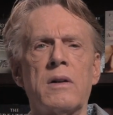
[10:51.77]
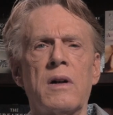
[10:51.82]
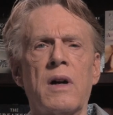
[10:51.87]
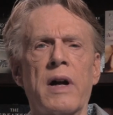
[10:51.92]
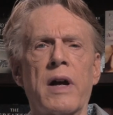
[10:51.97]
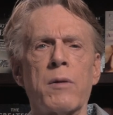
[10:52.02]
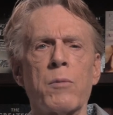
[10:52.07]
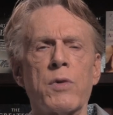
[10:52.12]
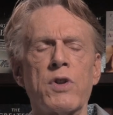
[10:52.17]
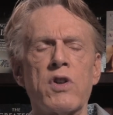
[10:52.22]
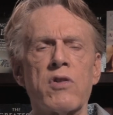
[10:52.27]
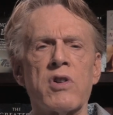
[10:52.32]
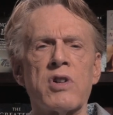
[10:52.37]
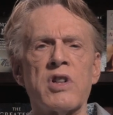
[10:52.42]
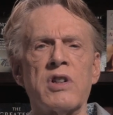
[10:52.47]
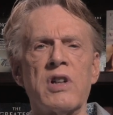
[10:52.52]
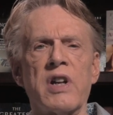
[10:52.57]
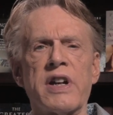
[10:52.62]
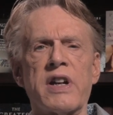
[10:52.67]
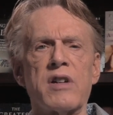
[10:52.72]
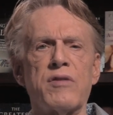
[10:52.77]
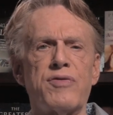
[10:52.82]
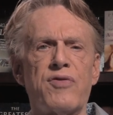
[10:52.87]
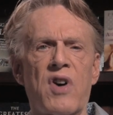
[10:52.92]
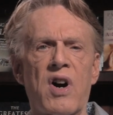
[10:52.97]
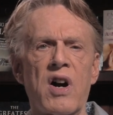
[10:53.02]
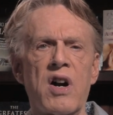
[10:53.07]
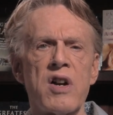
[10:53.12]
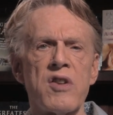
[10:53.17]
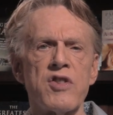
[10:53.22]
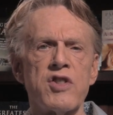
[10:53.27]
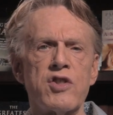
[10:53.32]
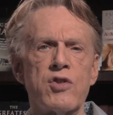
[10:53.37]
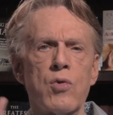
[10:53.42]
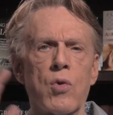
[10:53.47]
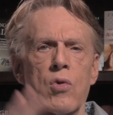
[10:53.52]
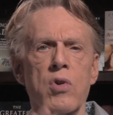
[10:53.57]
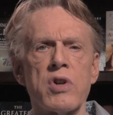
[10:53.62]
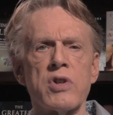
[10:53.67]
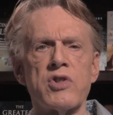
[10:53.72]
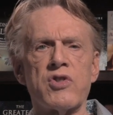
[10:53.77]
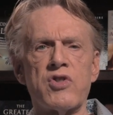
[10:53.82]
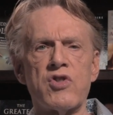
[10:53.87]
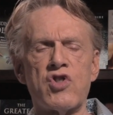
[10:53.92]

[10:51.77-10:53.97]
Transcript: And when you're in the lake of fire, the doors